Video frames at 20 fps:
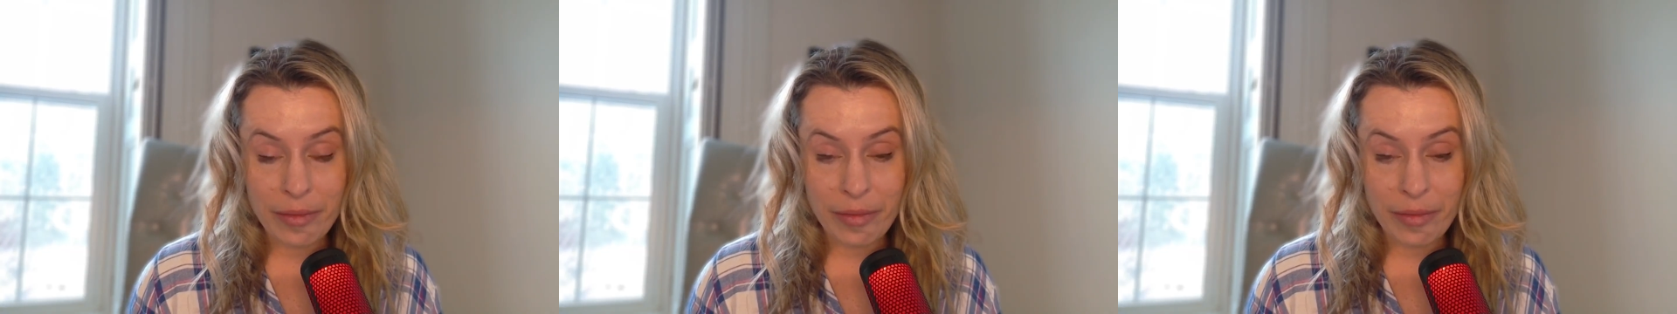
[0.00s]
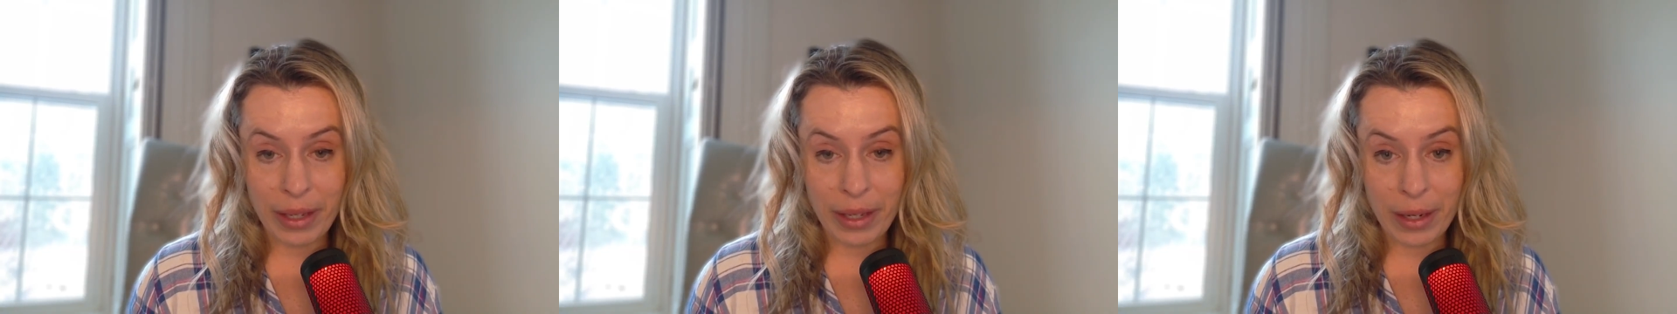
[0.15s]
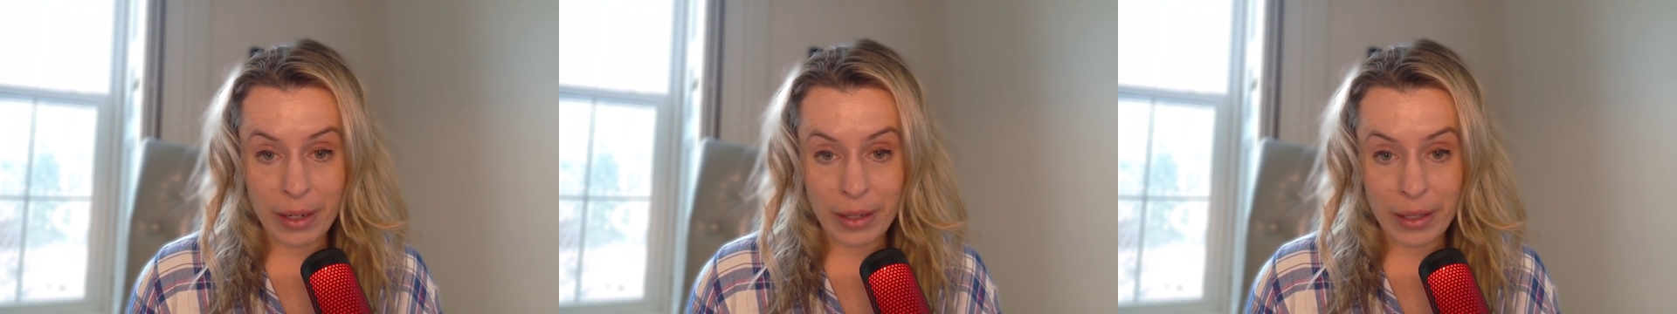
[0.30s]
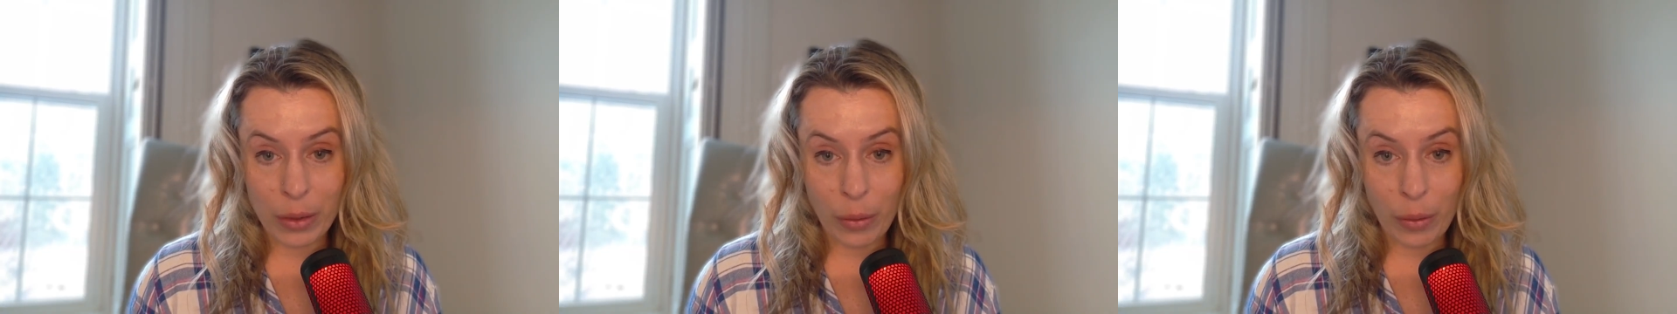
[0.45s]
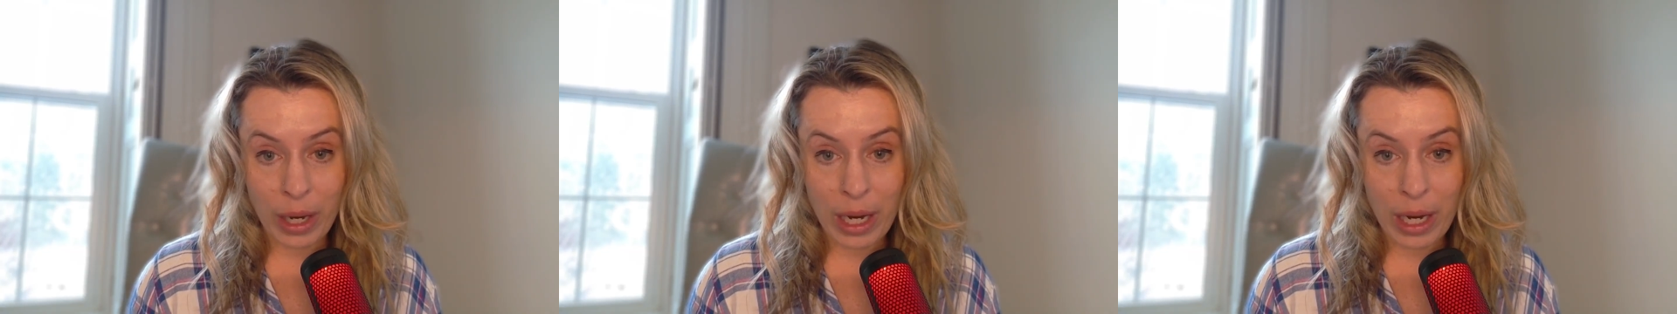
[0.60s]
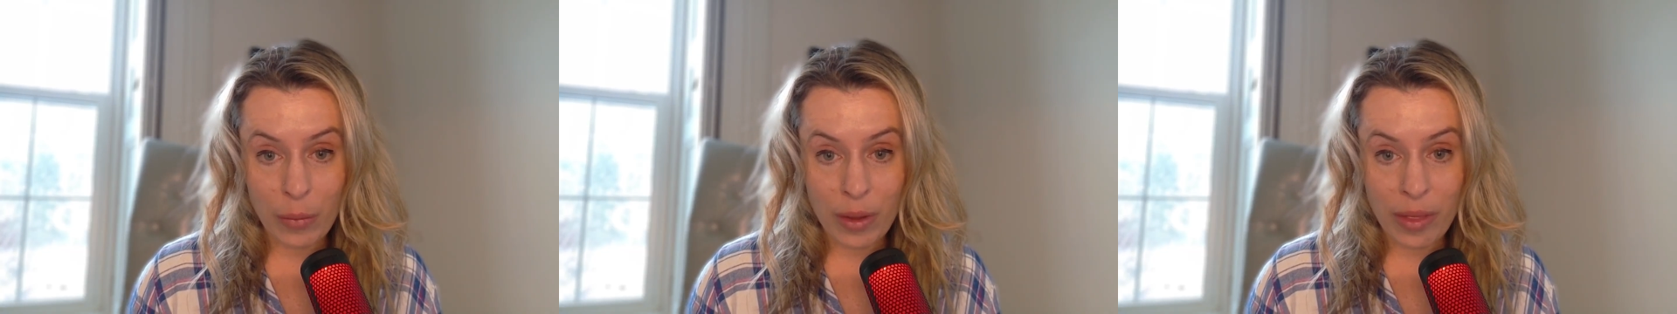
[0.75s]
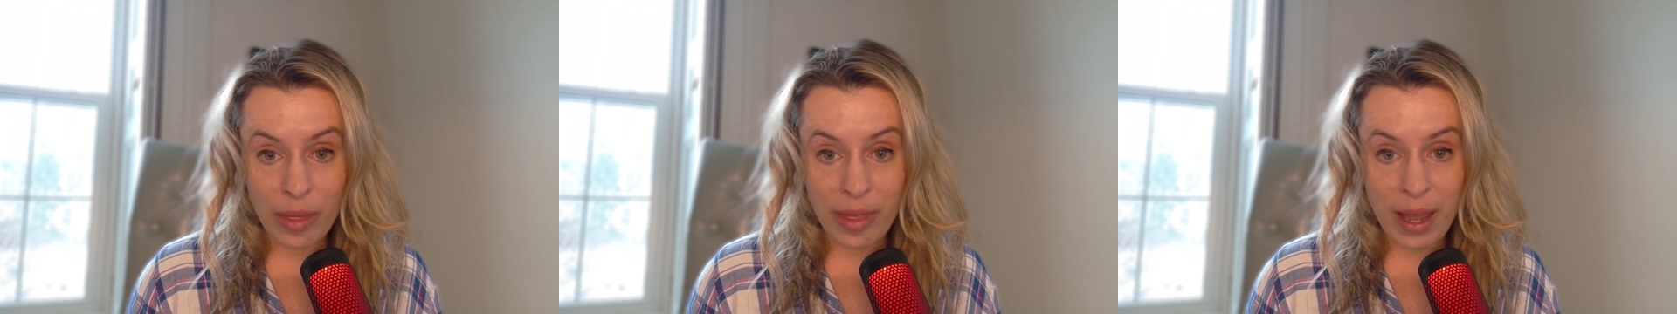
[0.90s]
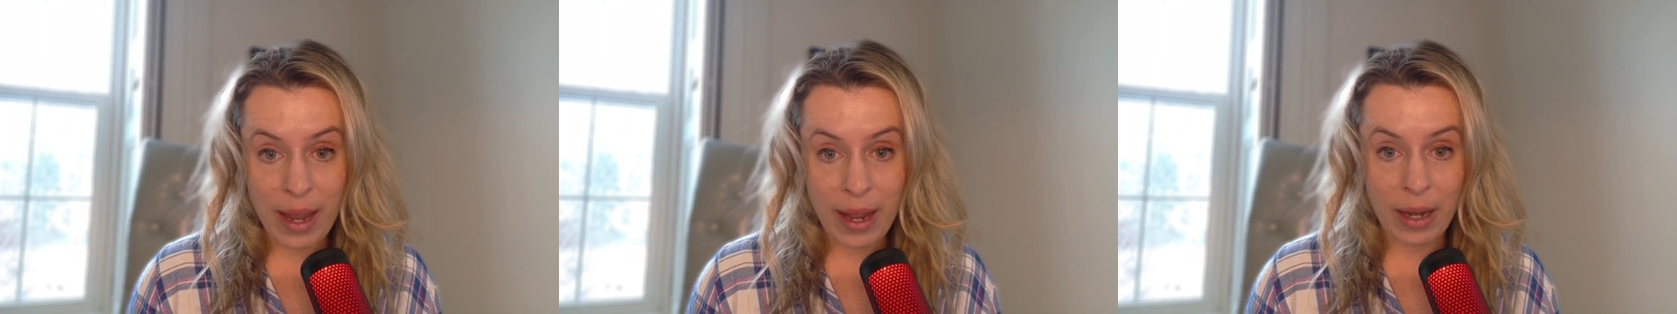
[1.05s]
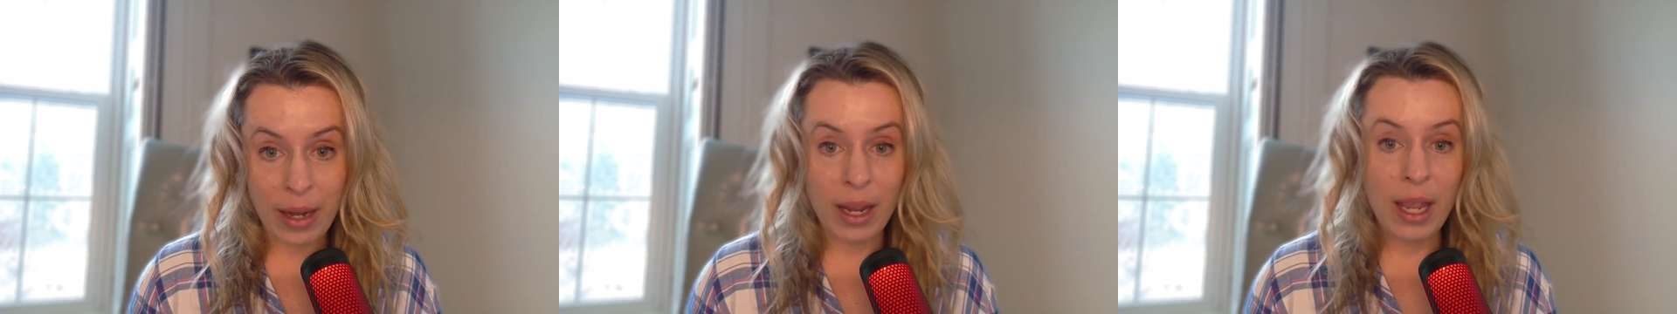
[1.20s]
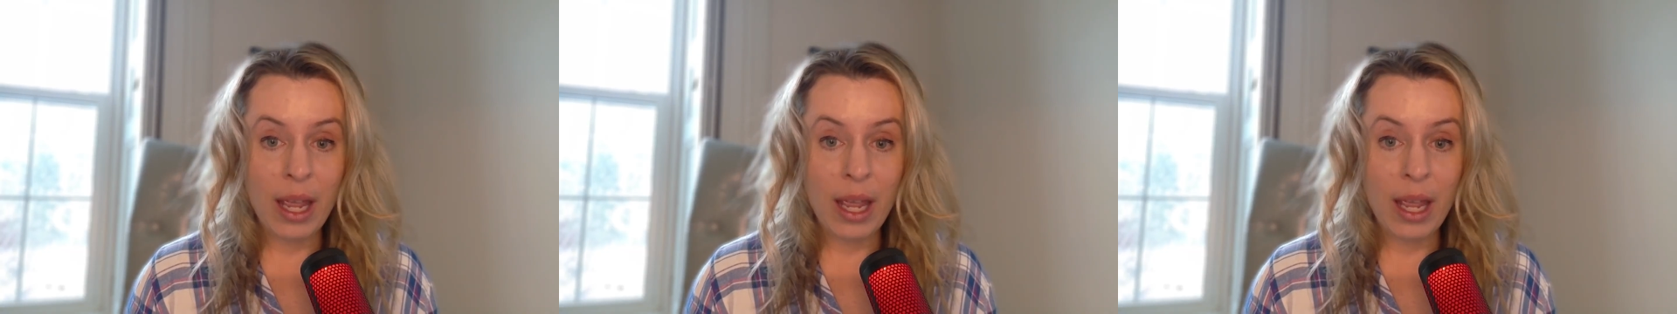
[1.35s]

like, are you okay with that?